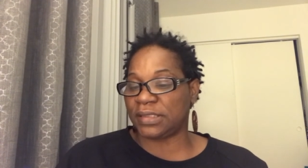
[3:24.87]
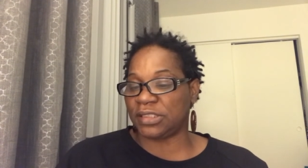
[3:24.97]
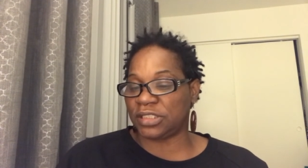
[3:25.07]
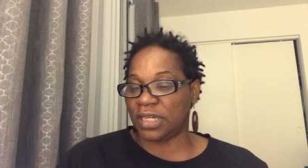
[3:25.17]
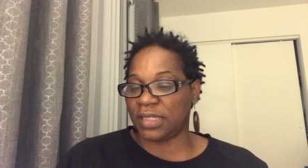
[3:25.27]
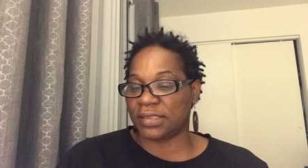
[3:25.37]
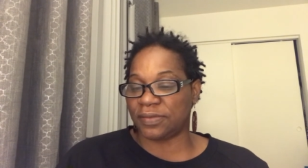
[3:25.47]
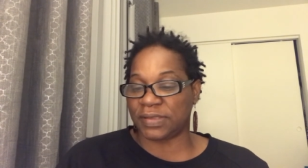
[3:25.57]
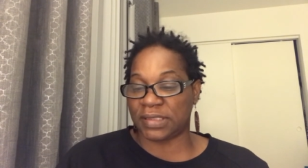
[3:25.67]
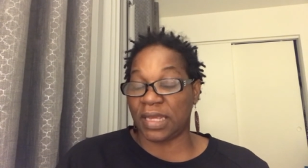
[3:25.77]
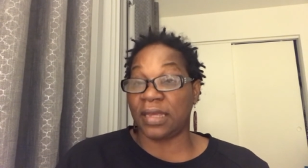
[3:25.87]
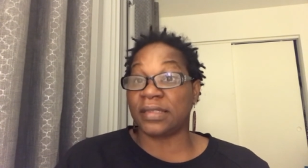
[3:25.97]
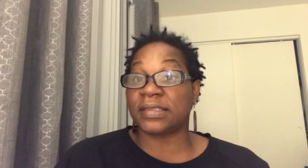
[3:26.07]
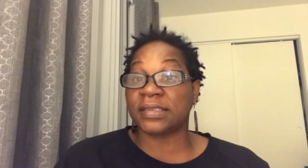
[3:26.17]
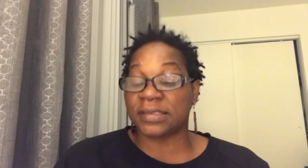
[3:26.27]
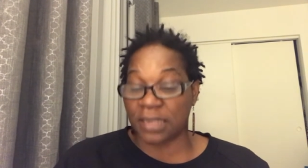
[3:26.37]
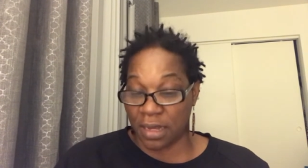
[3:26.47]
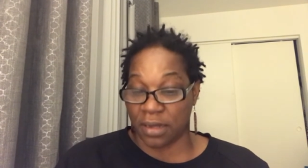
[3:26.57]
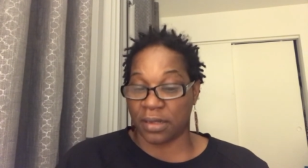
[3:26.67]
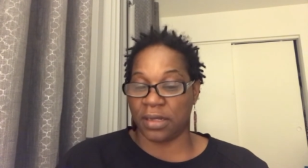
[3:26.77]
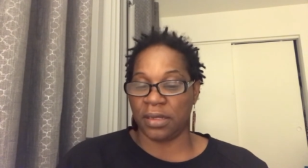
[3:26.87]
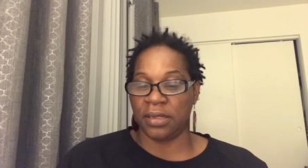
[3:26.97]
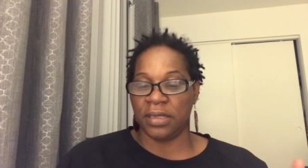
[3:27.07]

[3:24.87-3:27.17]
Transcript: the chance of staying stuck,